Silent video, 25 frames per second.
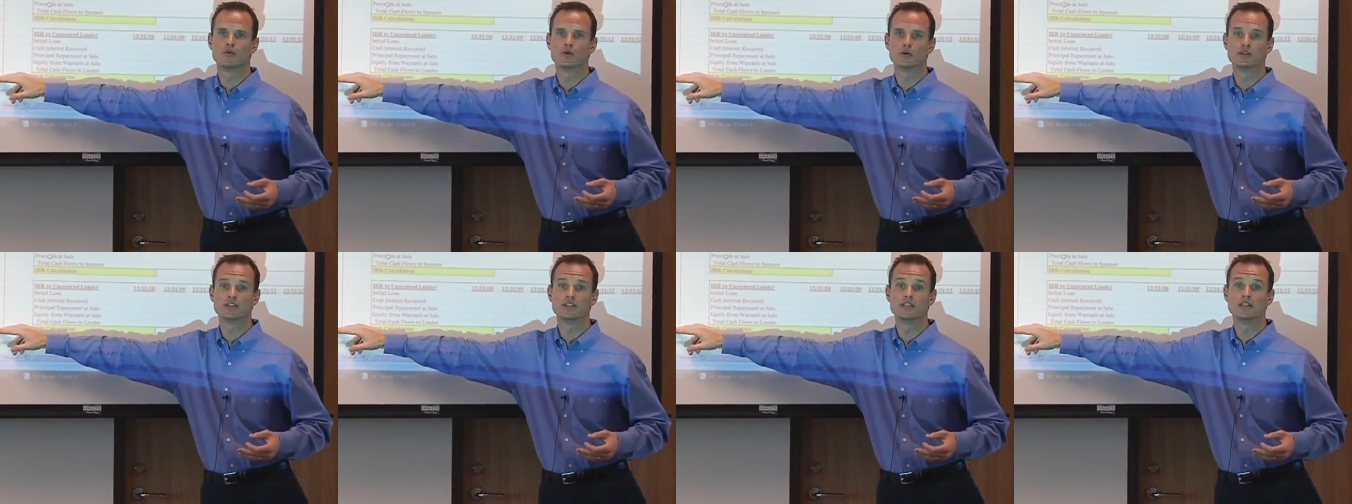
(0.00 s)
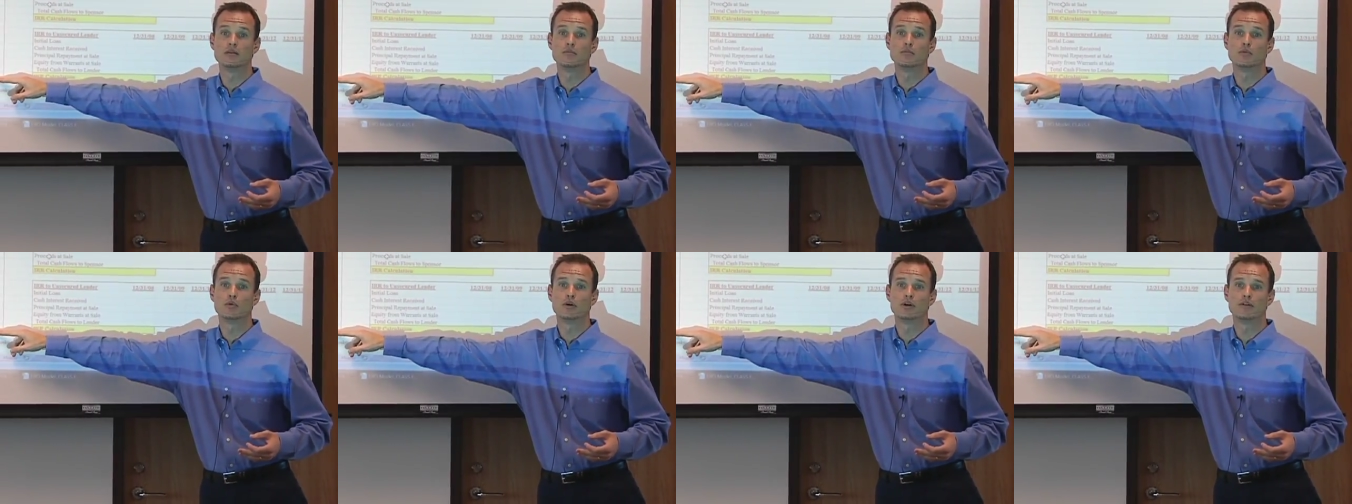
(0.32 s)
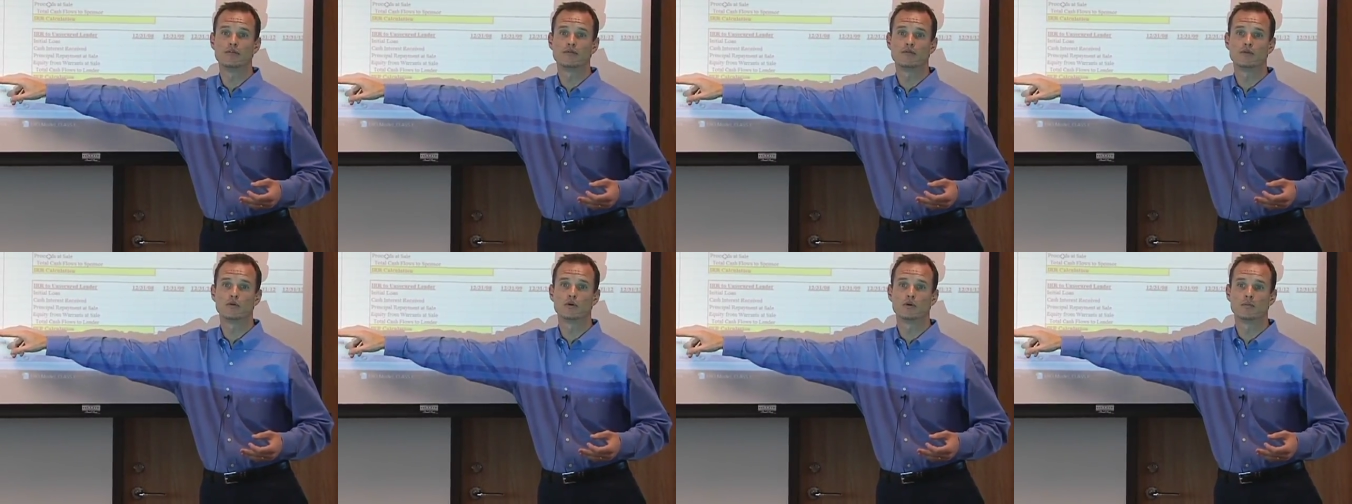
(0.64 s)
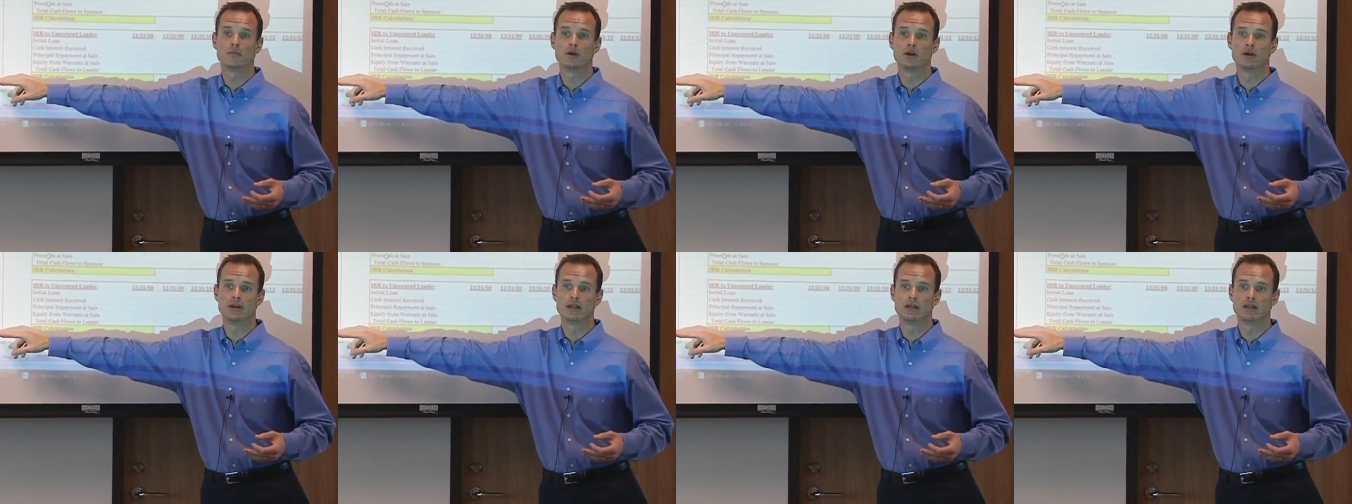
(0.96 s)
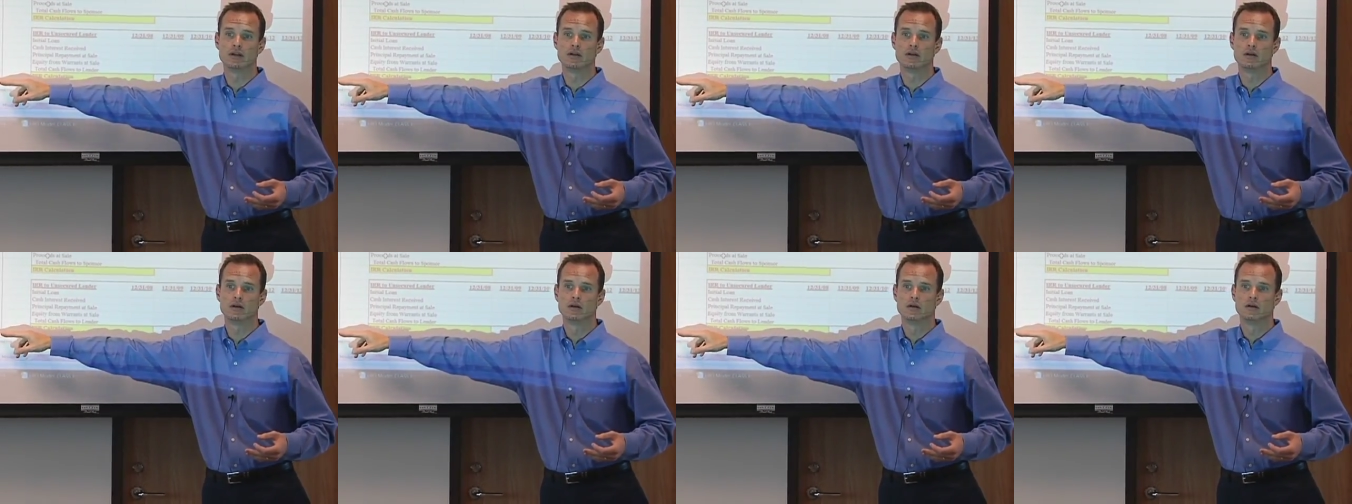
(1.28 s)
14.4
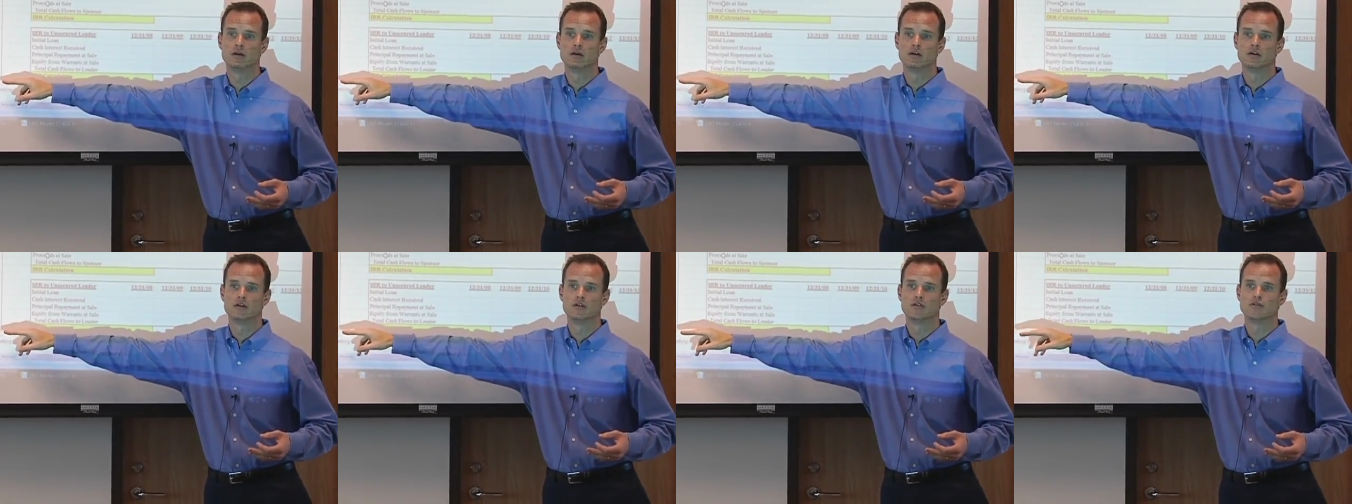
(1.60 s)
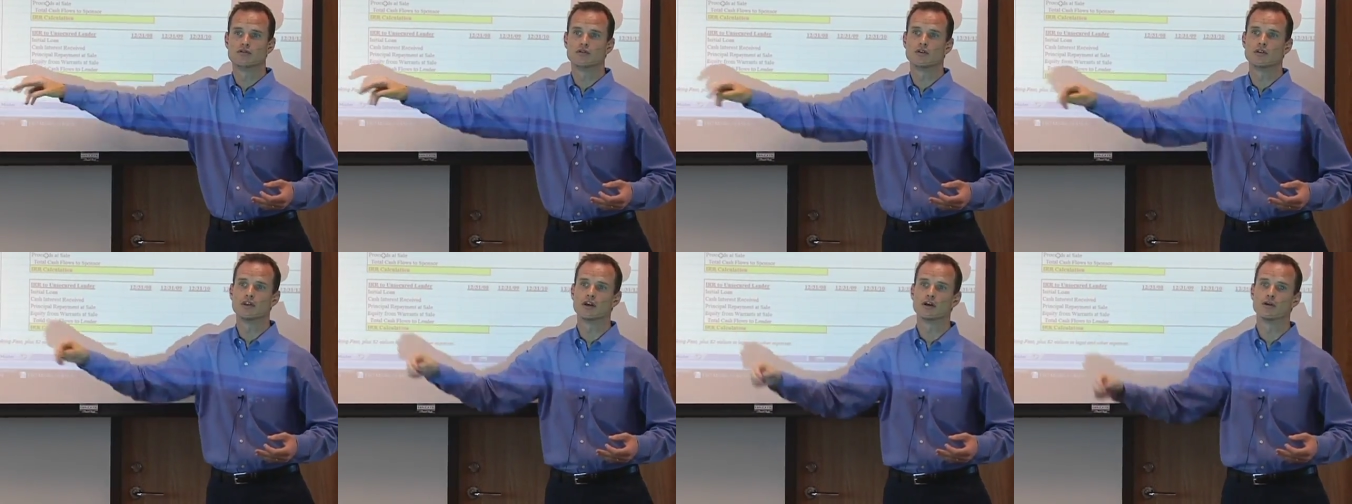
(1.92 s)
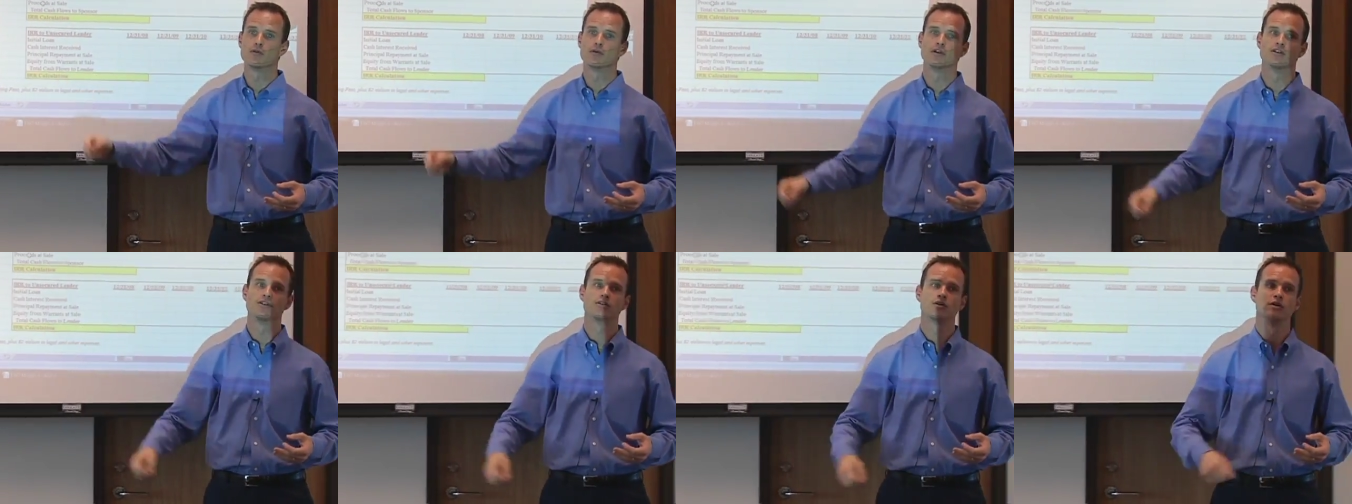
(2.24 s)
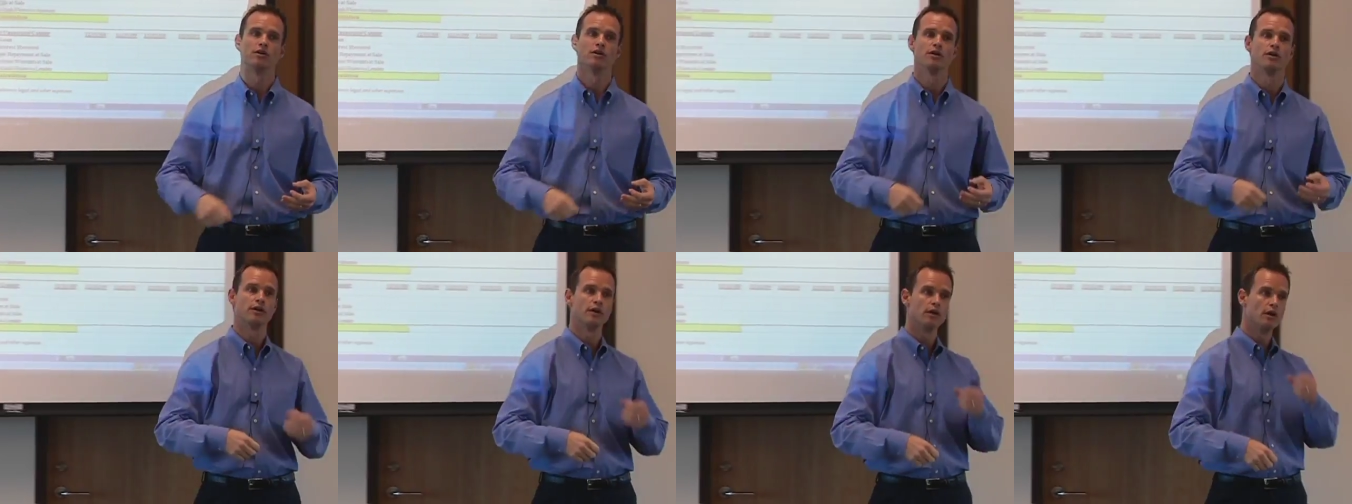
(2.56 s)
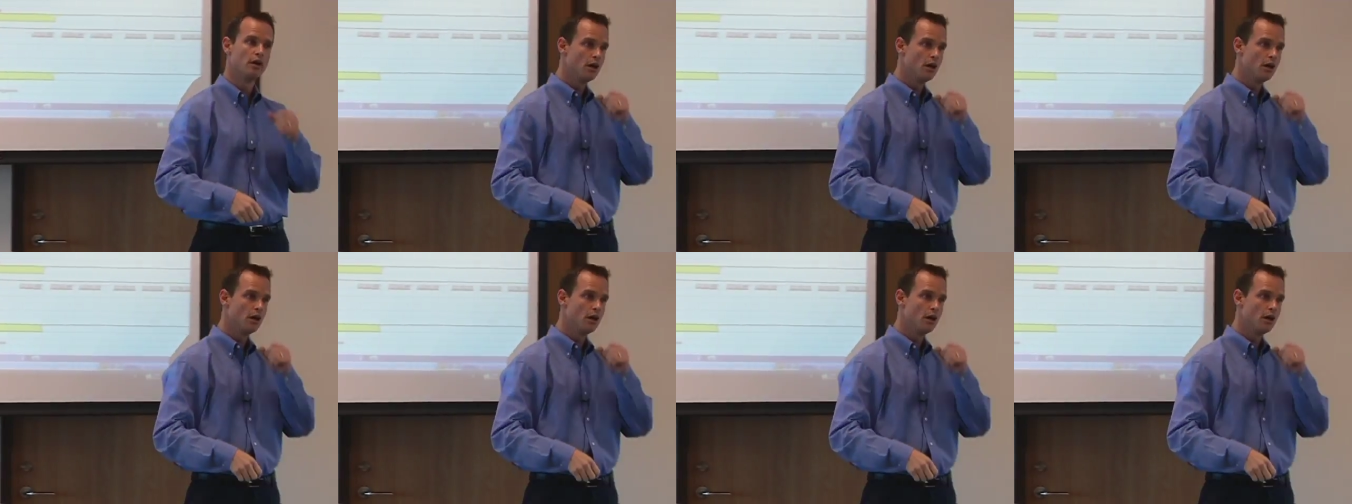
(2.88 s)
million. So their return